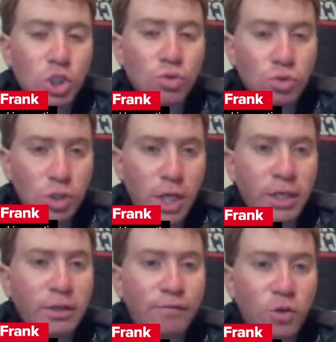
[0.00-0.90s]
You
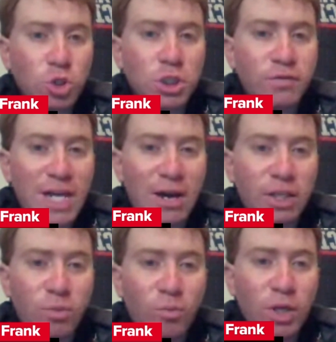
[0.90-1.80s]
need an infusion of
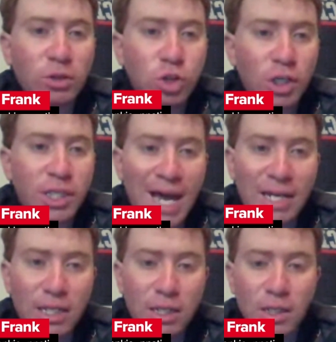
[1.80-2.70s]
talent. Like when we look
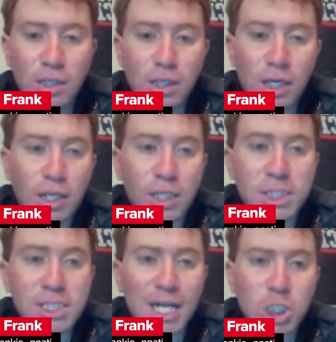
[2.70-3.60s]
at, and
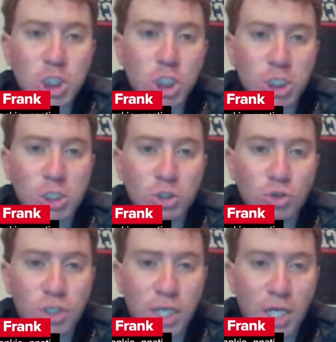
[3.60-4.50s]
it's not just
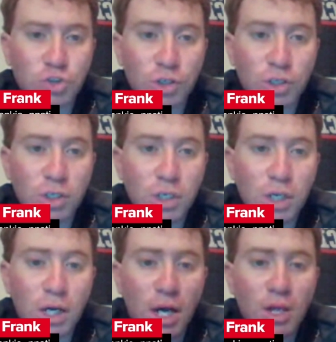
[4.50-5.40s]
Luke Kendra.
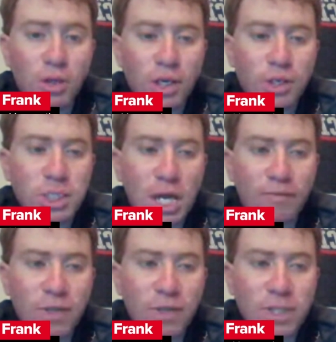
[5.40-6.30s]
I look at this
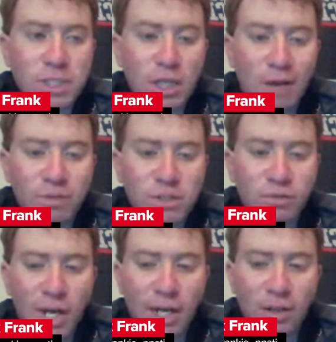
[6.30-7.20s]
the offensive
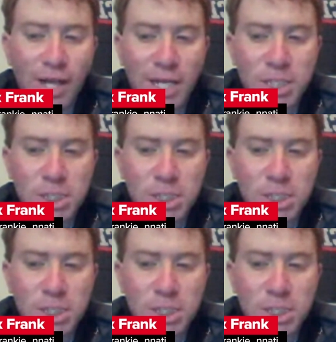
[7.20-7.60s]
line class.